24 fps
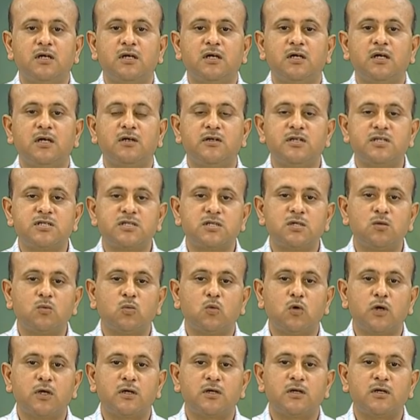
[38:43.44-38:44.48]
in distilled
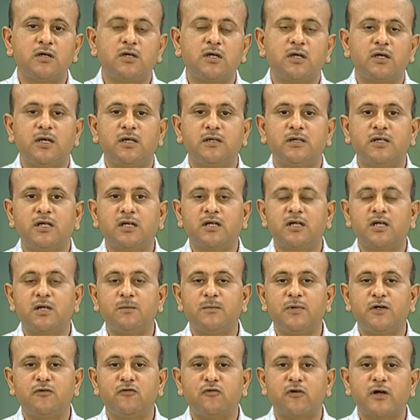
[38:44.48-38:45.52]
water and then can
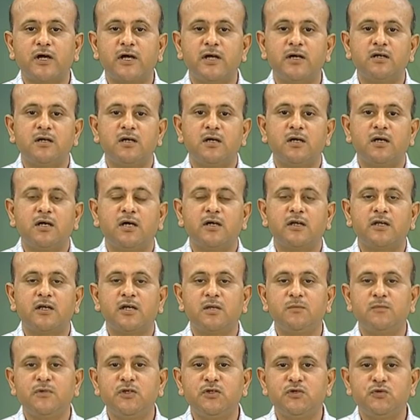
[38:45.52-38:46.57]
be dried and
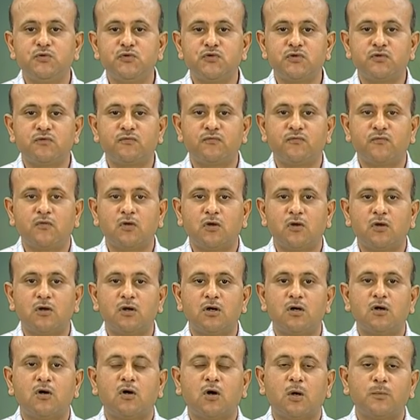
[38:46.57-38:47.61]
can be used for
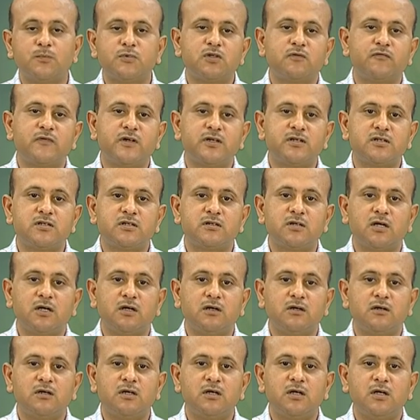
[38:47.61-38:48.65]
observation
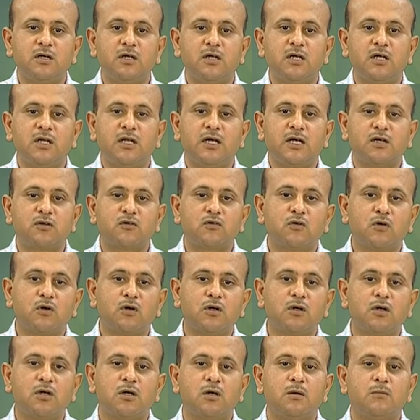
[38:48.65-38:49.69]
under
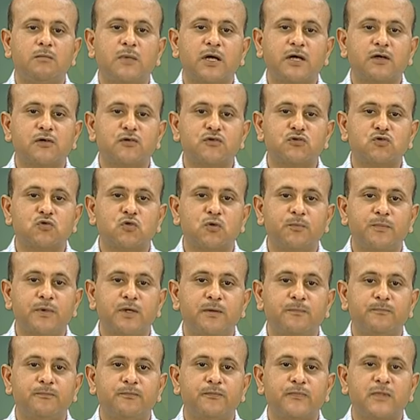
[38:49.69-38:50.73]
electron microscopy.
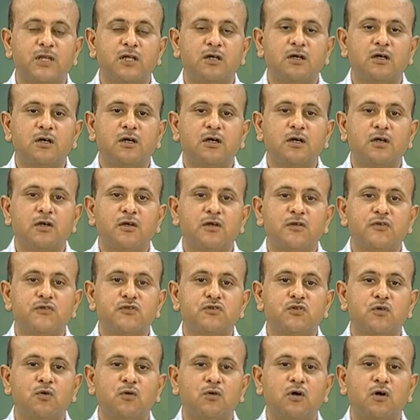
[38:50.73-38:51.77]

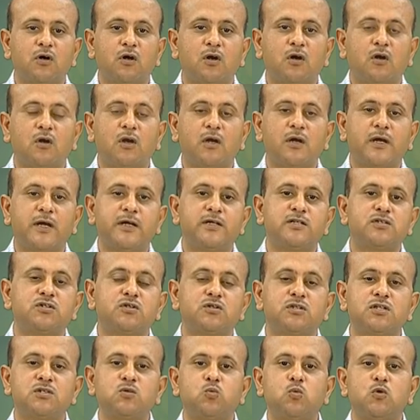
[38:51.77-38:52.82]
So, all right. So,
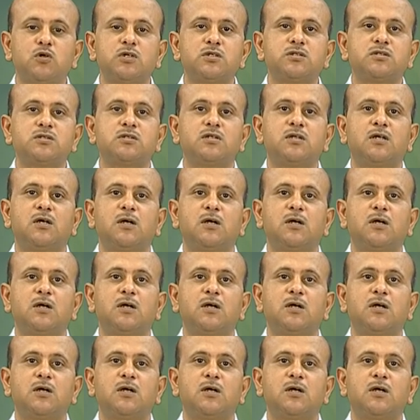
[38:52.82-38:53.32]
this was